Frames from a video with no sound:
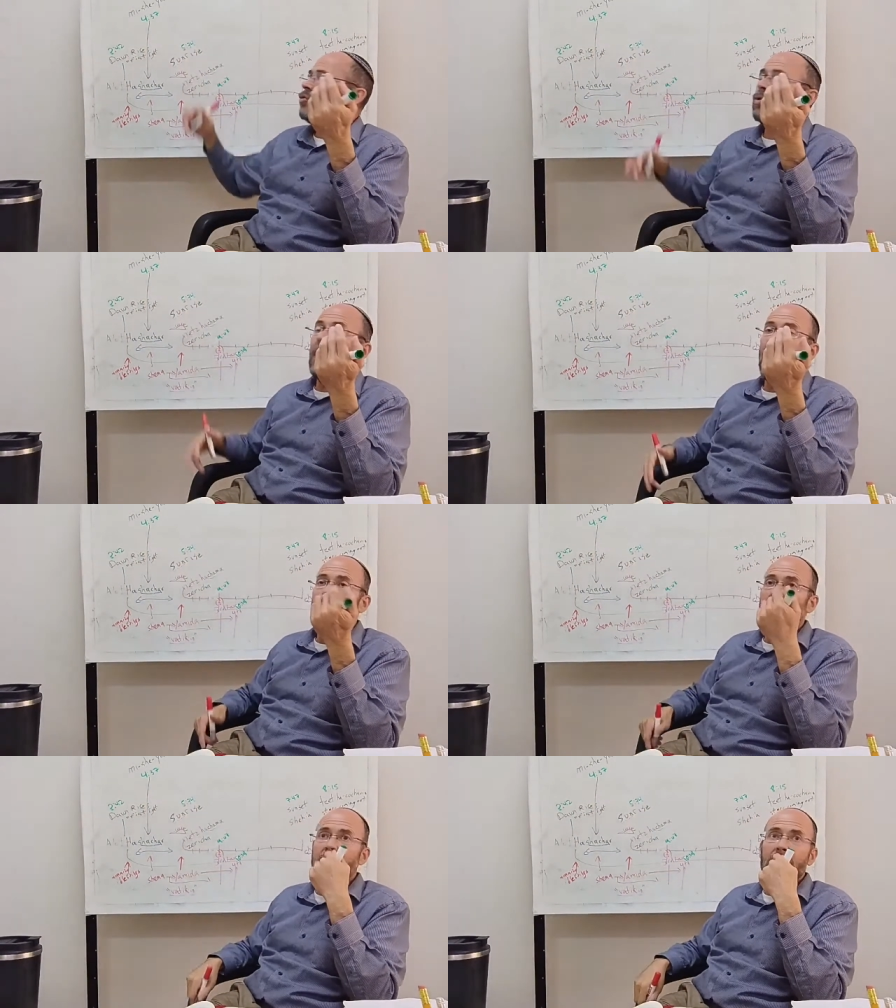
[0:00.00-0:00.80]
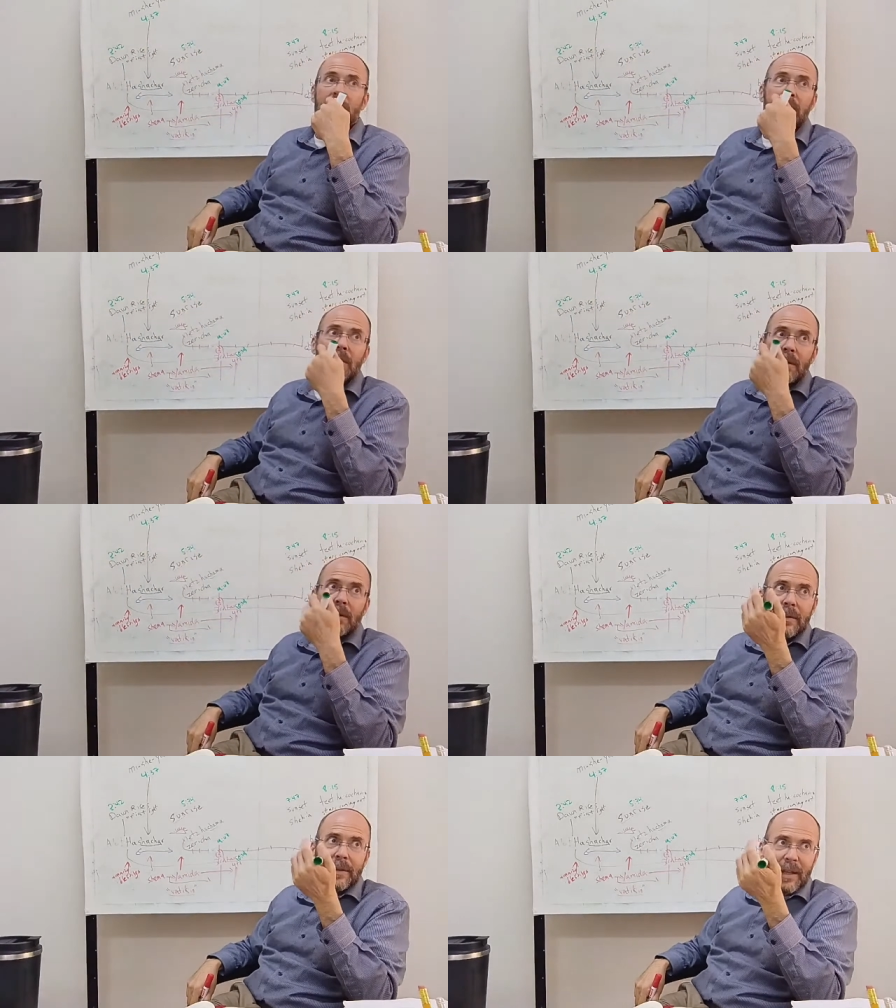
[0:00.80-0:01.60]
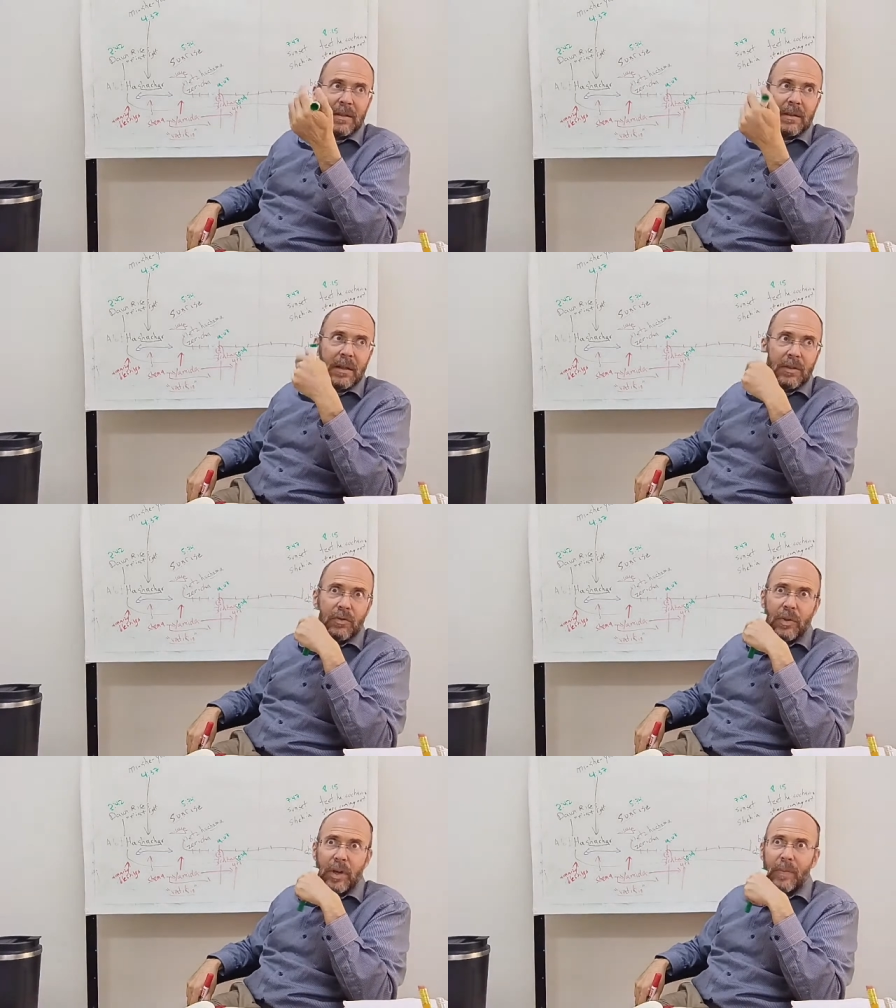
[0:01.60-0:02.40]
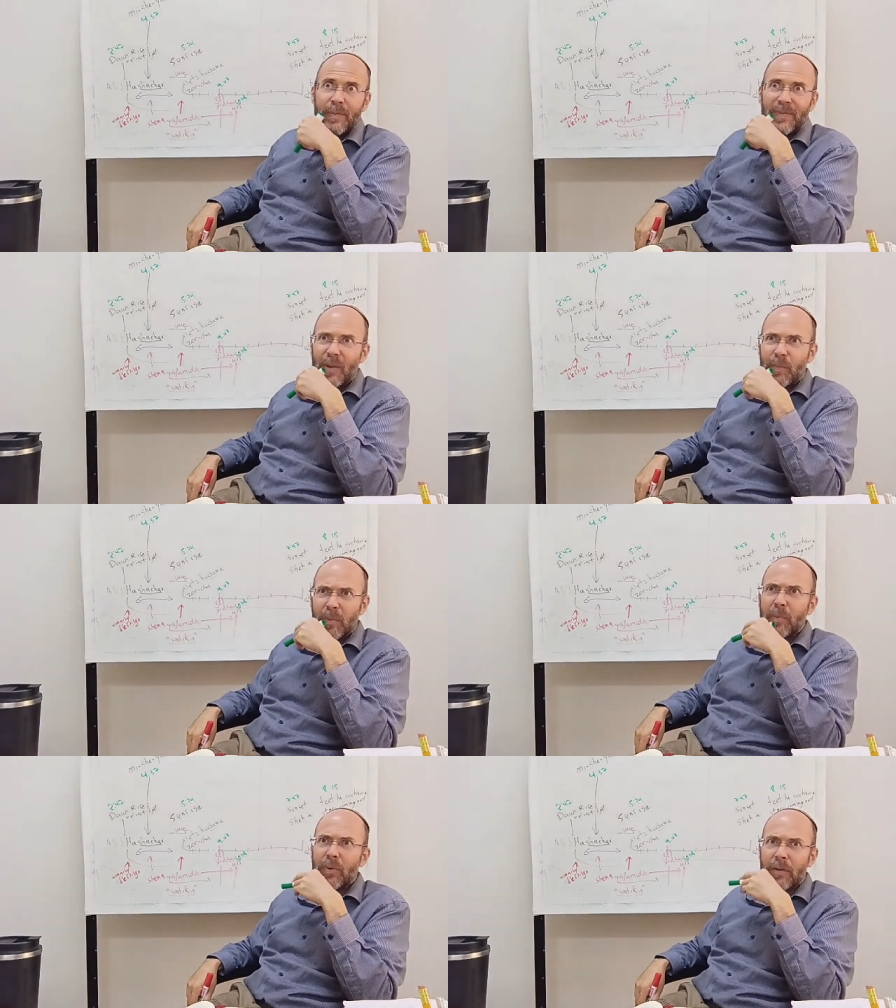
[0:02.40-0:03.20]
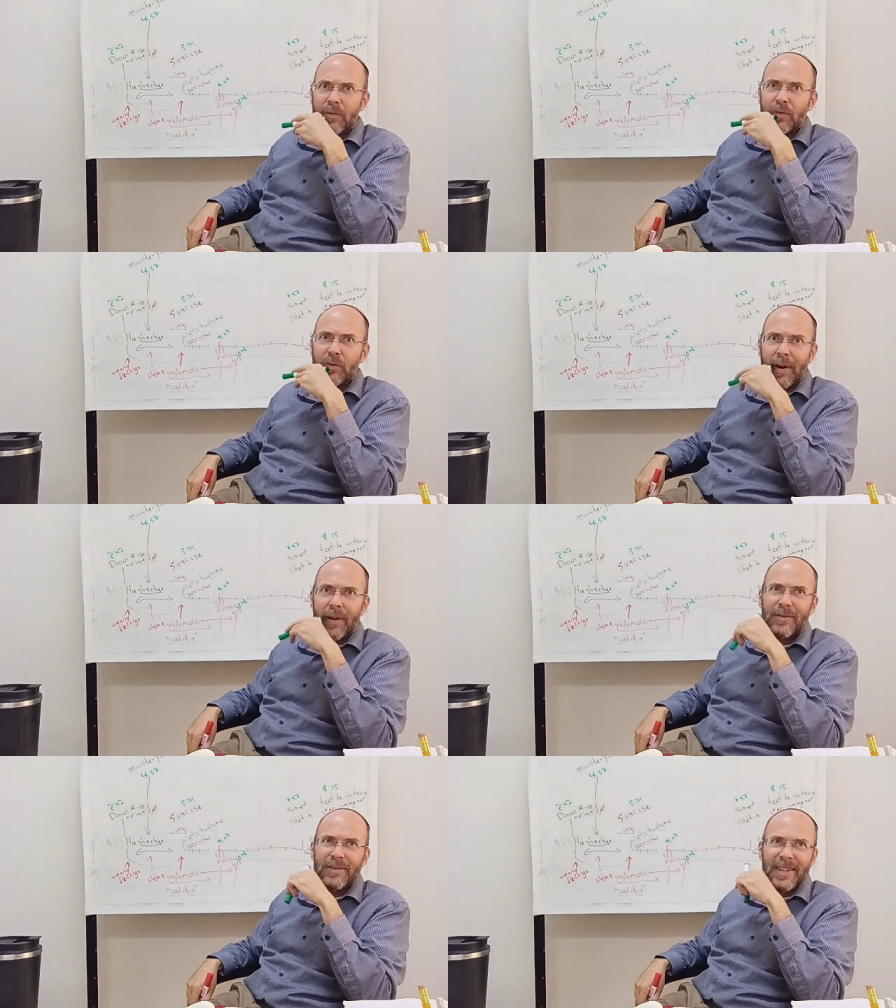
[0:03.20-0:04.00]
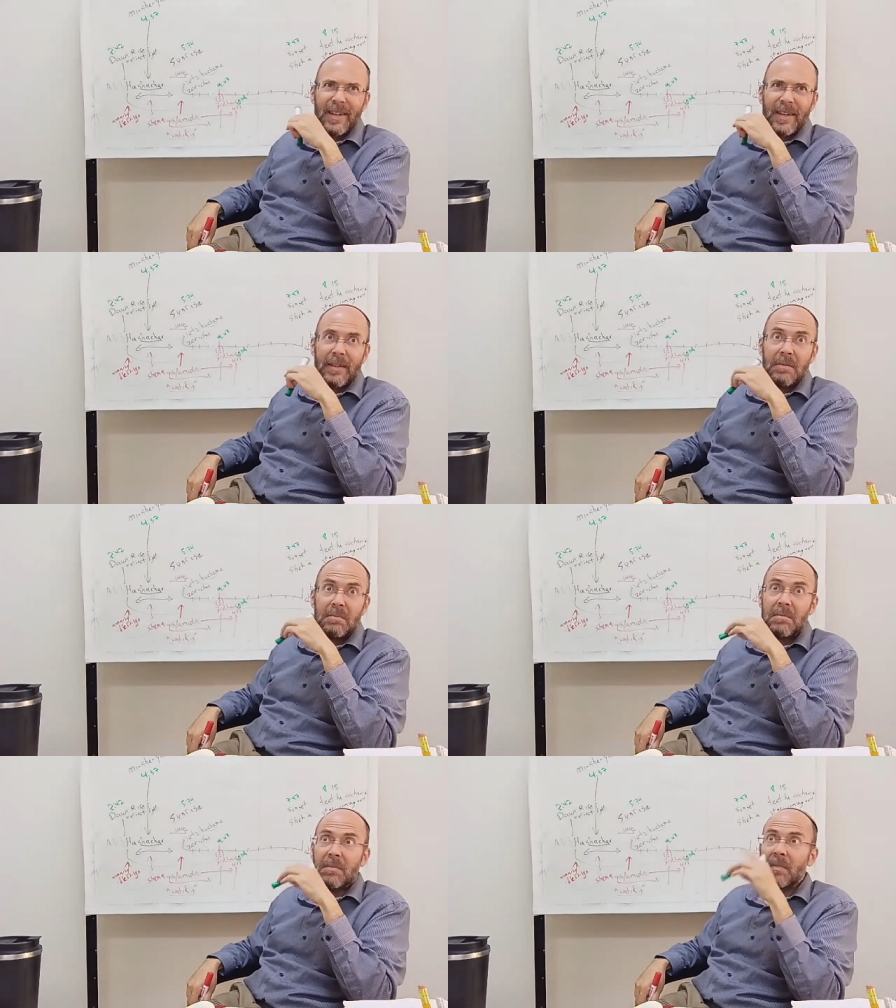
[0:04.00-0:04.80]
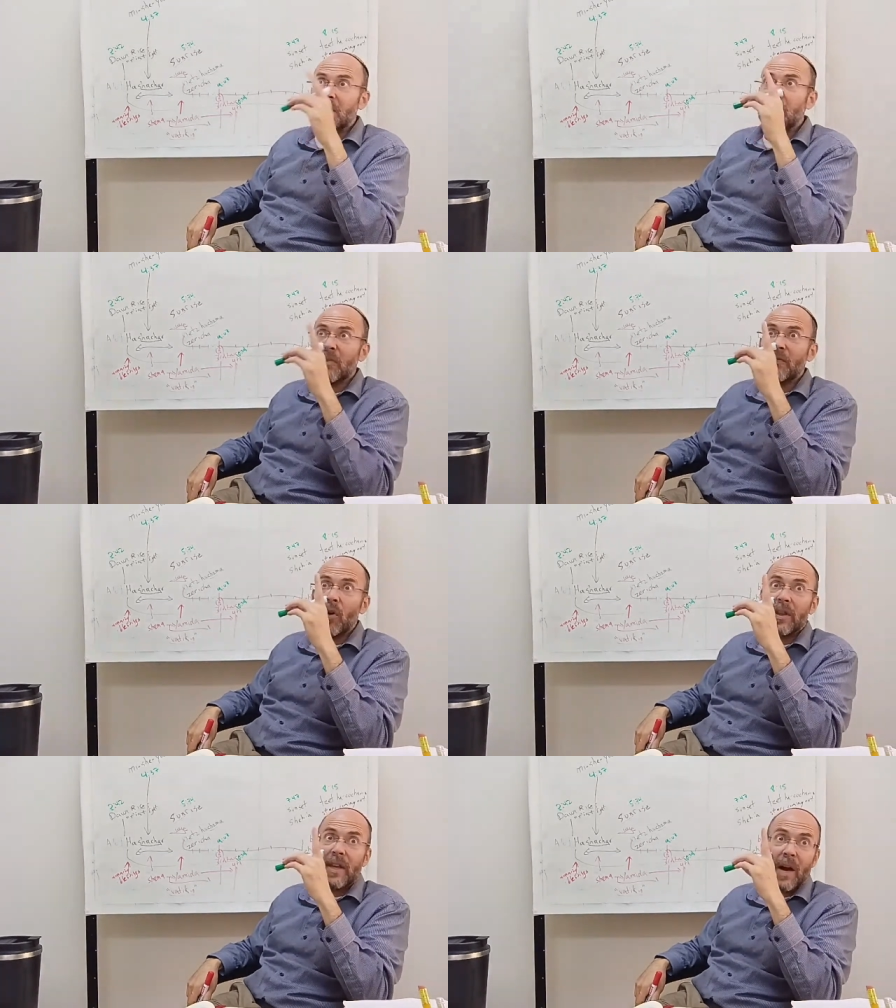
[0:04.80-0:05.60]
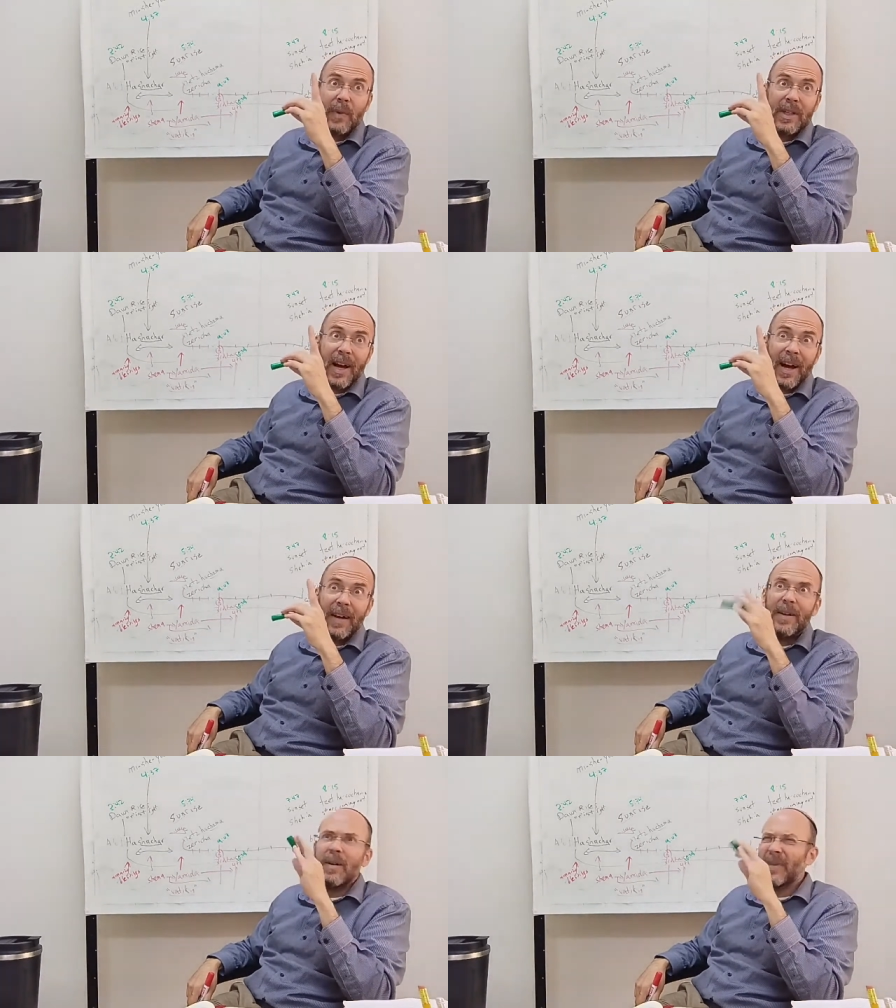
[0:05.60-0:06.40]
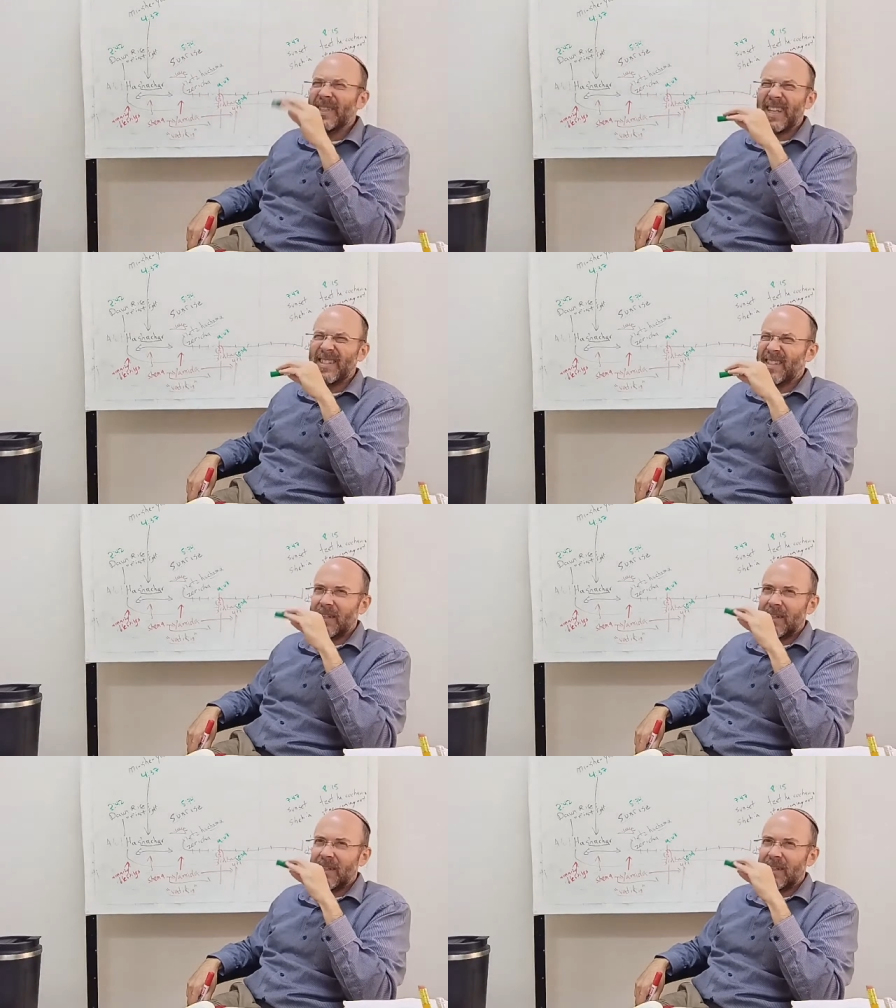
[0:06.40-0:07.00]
2 hours? That's extreme. Some people pray for 2 hours before the Amidah, but that's